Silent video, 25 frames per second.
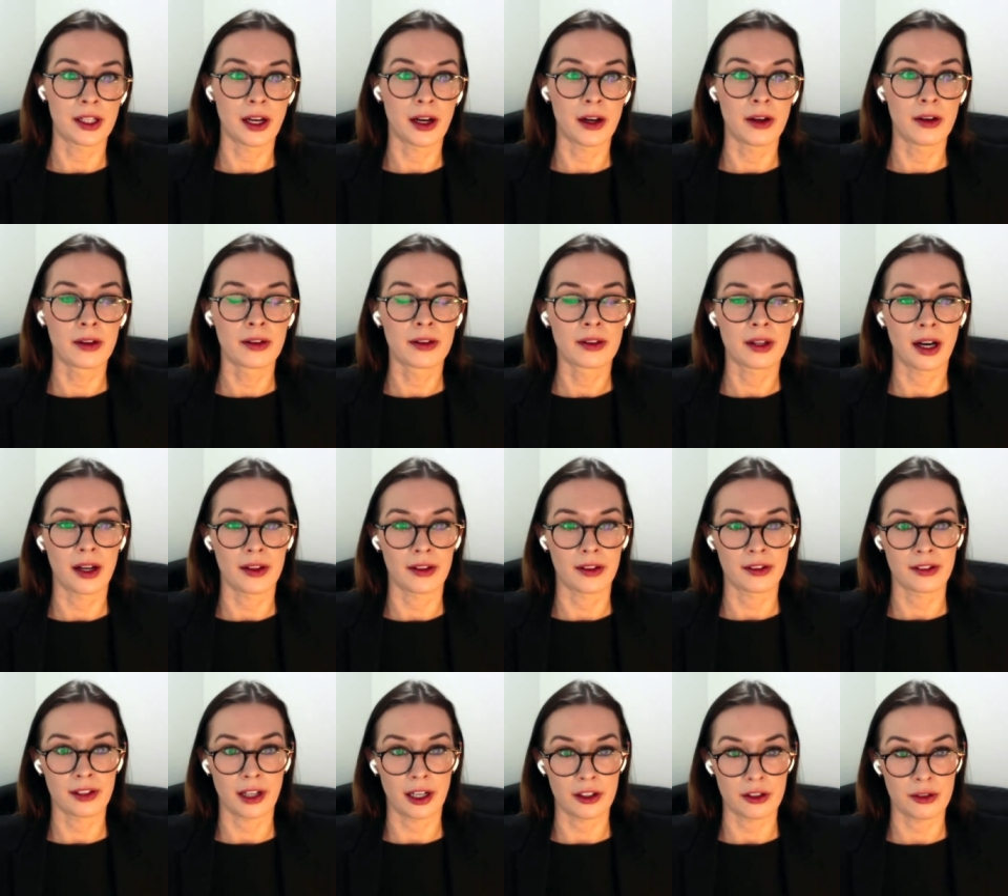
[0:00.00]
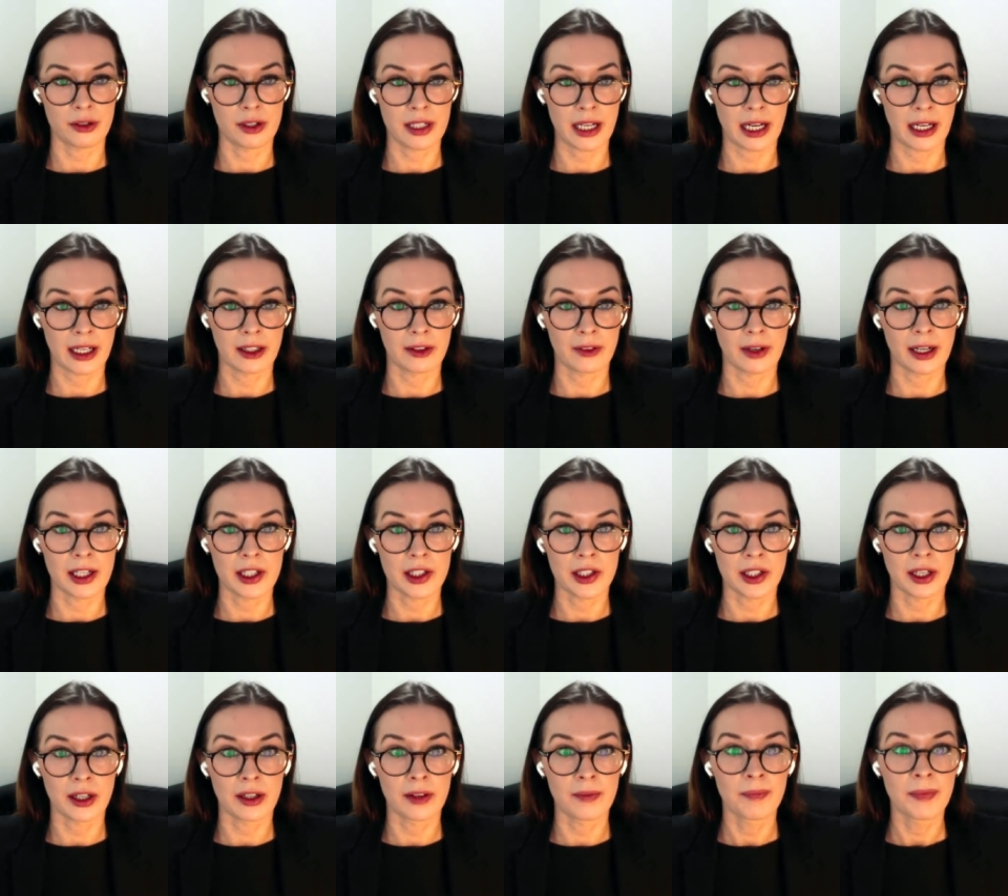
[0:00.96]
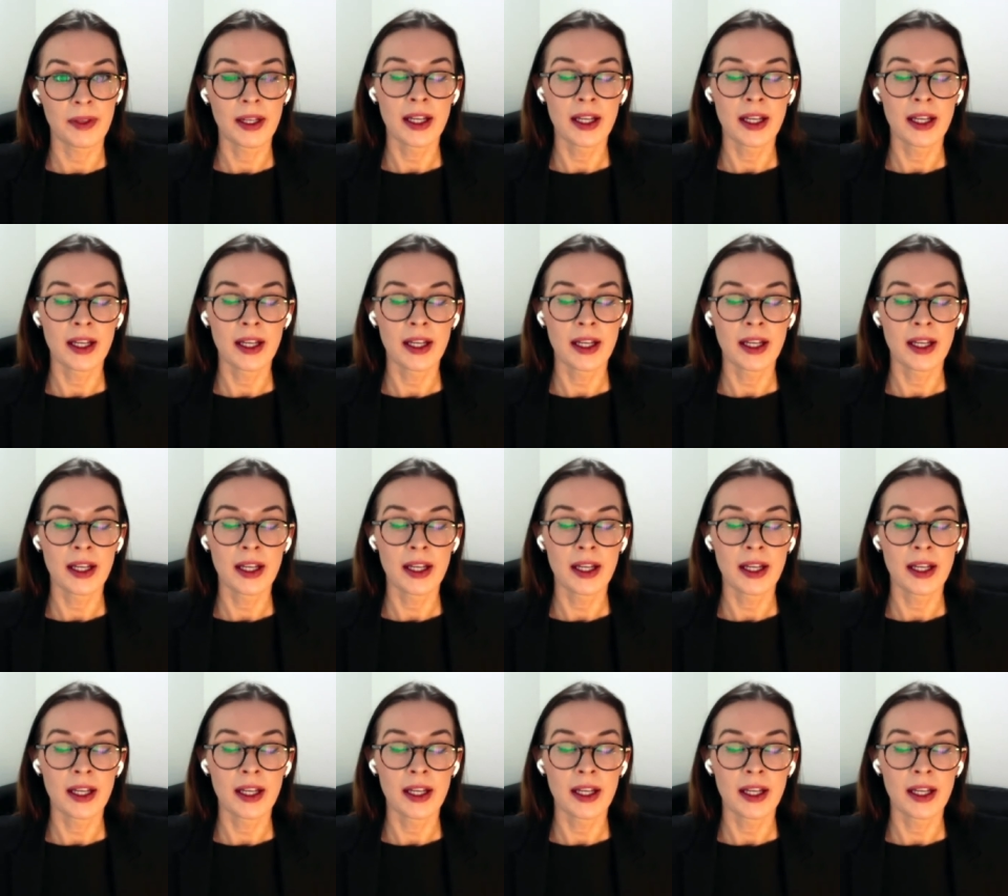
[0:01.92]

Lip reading: oath and the statutory declaration.